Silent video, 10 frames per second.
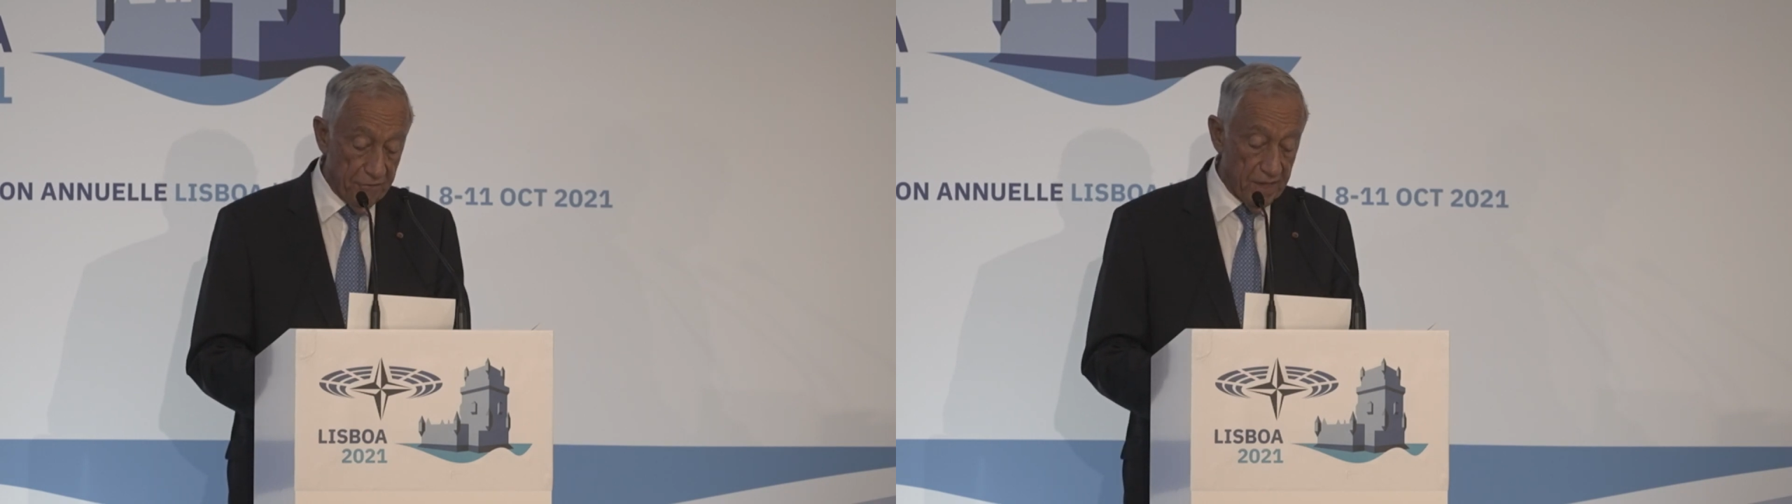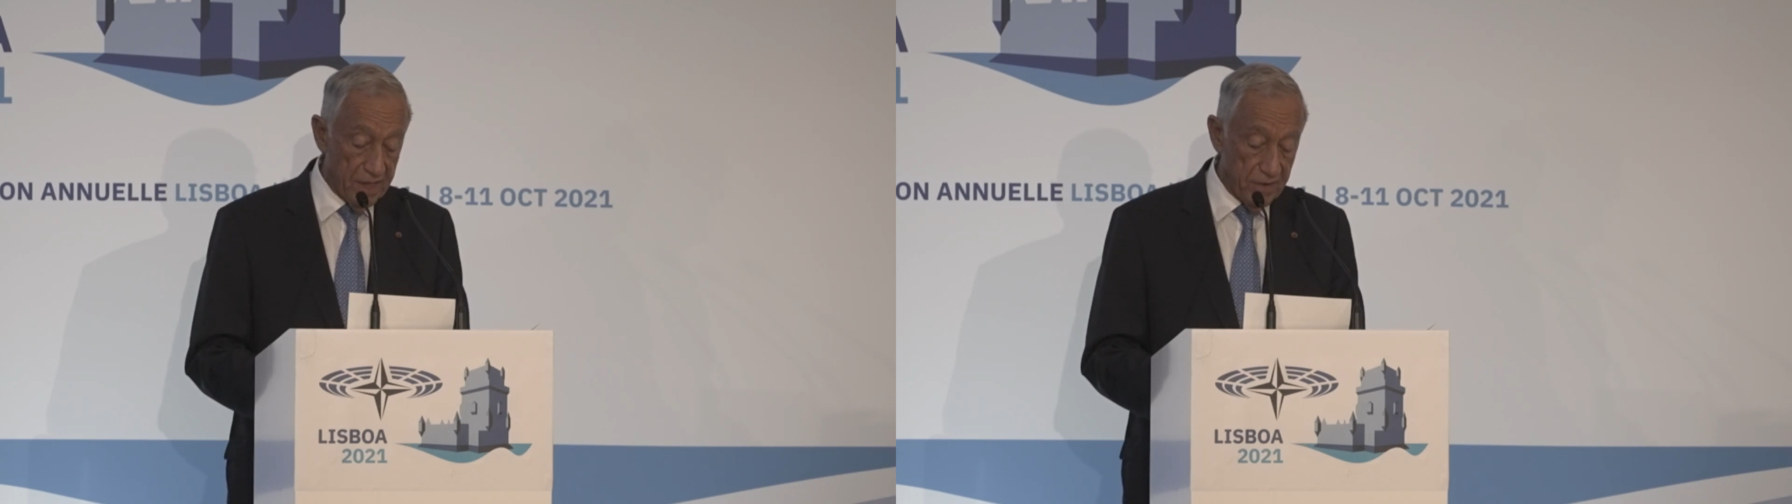
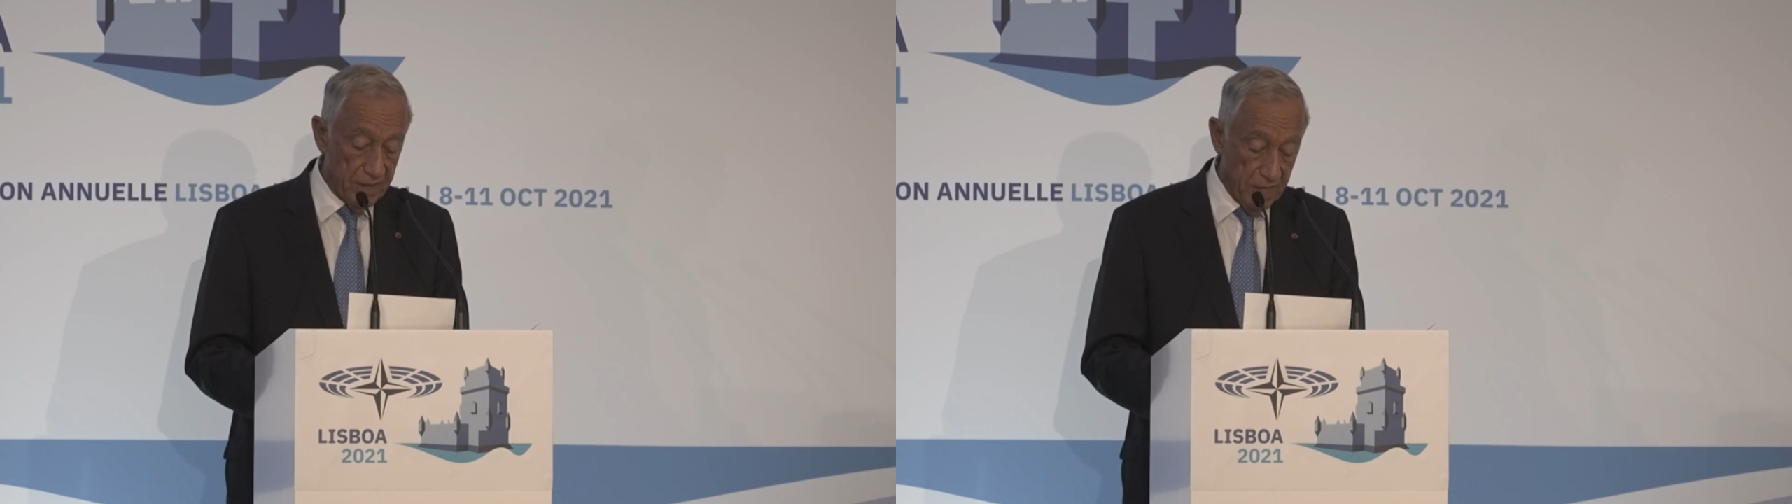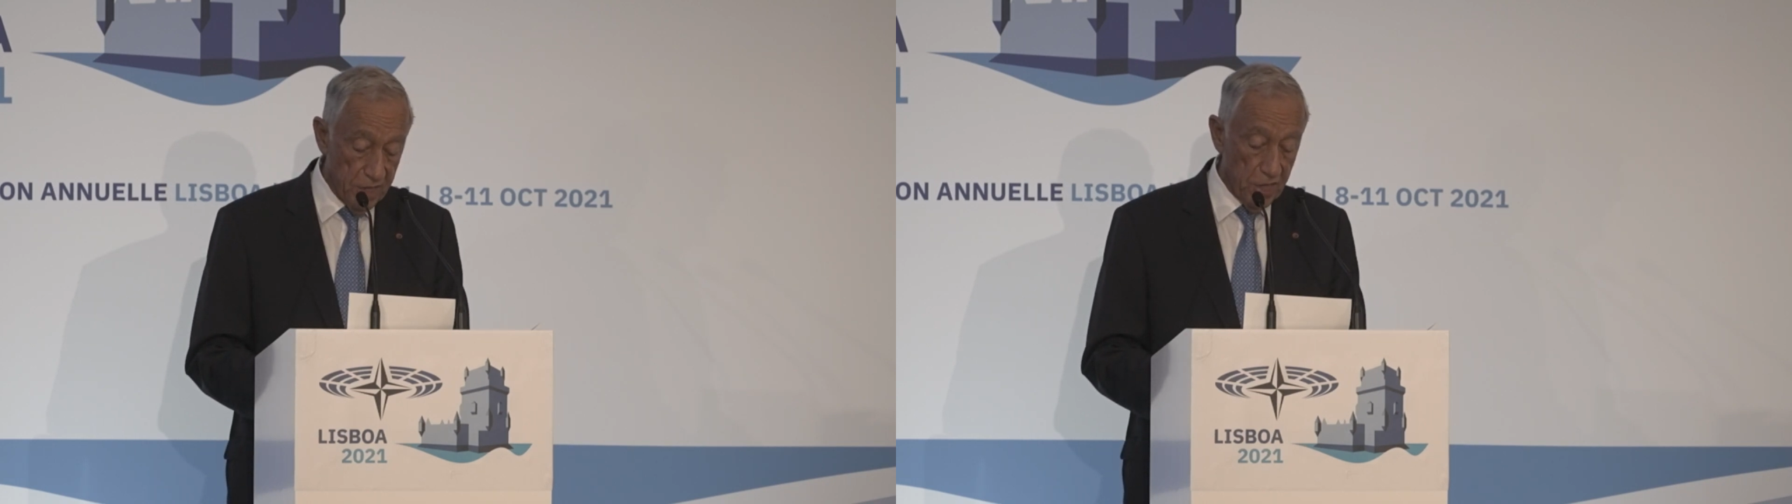every
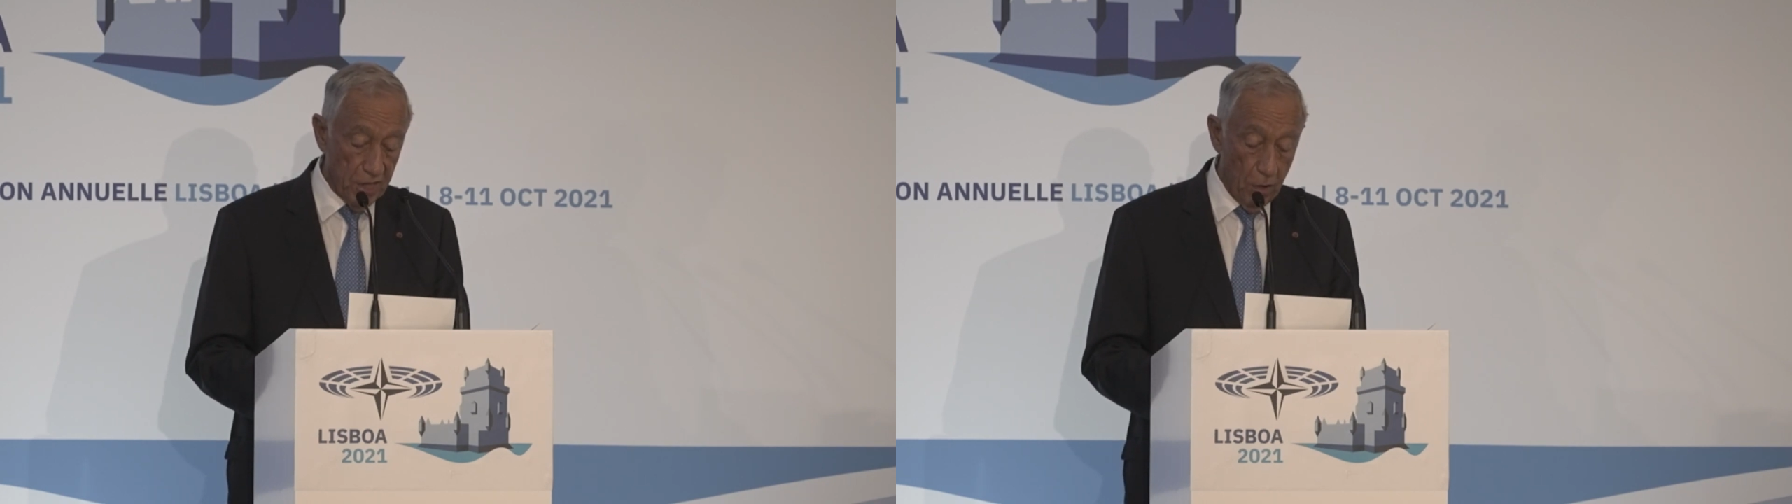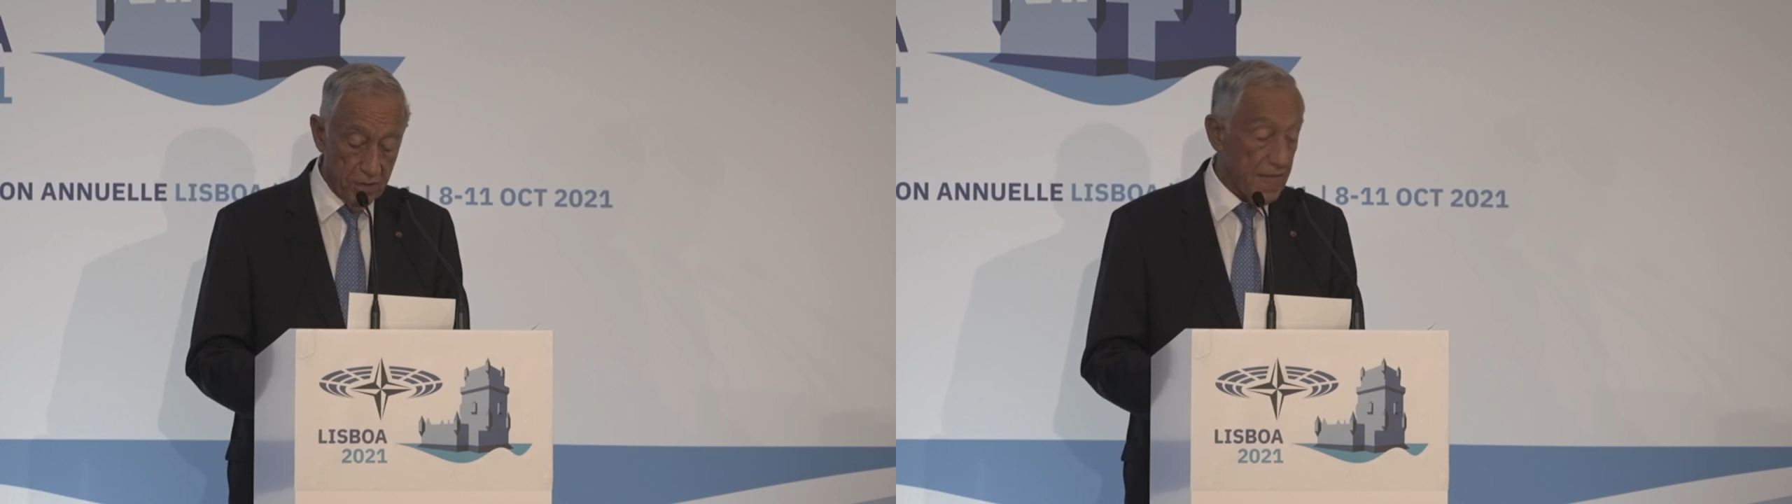
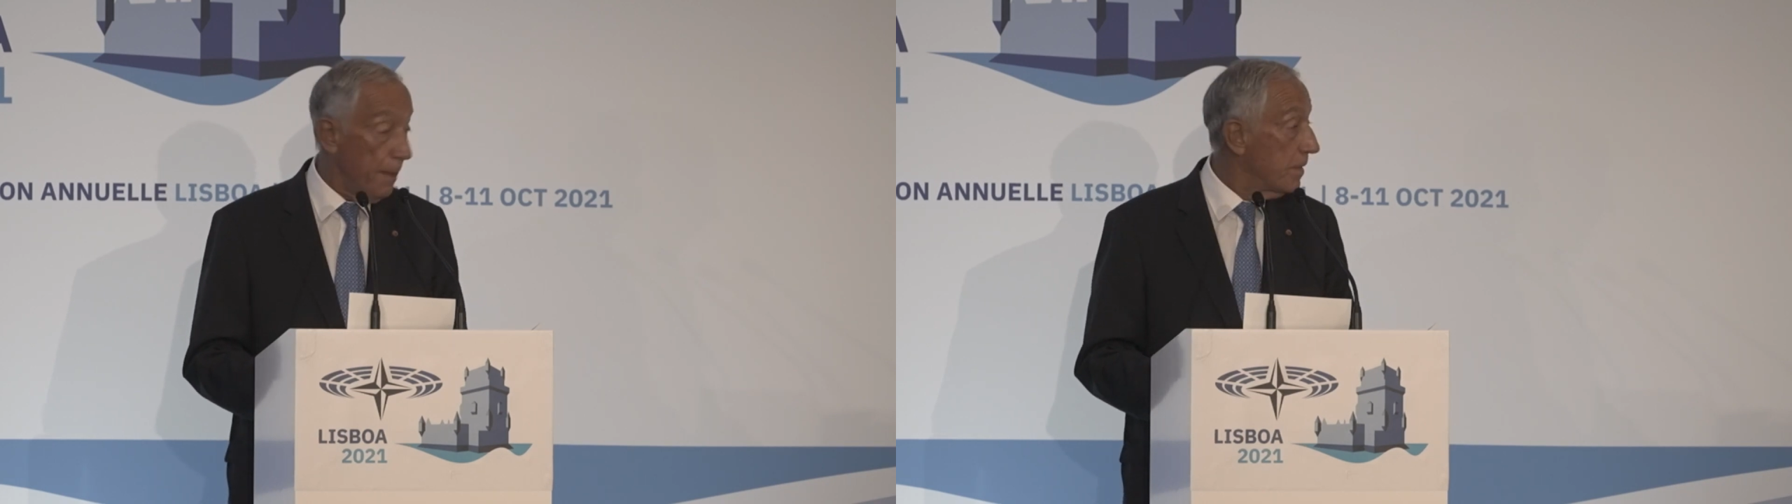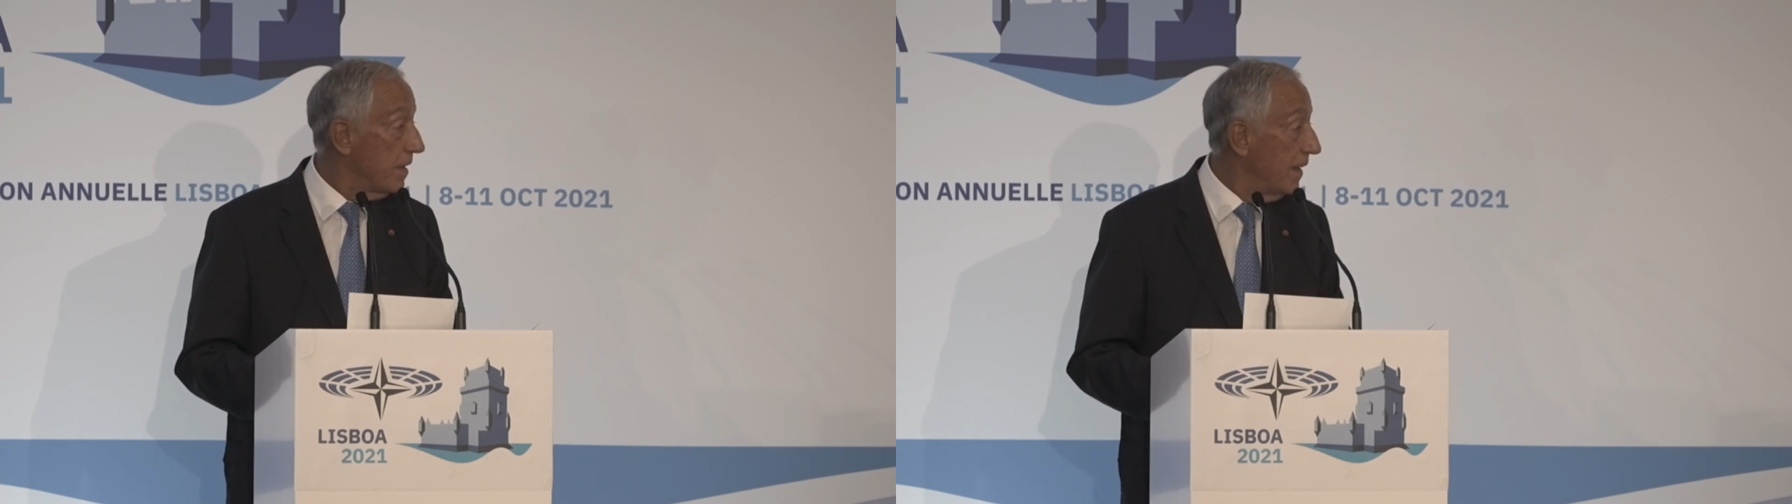strategic
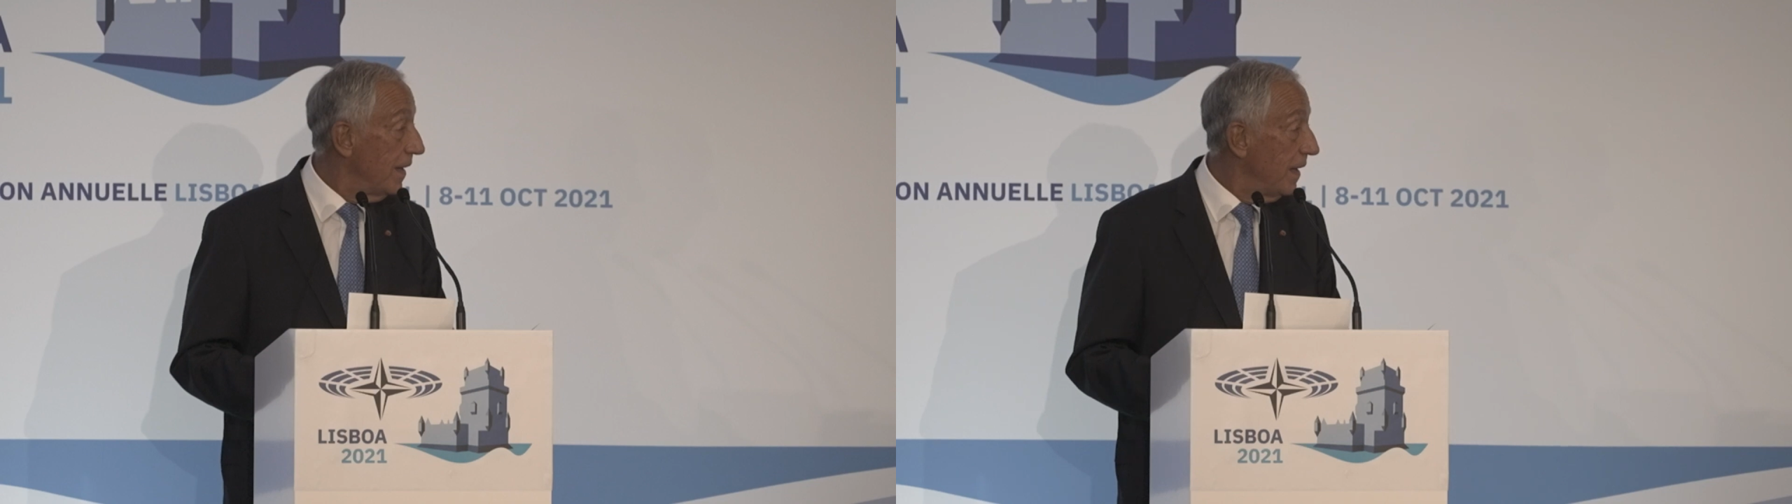concept,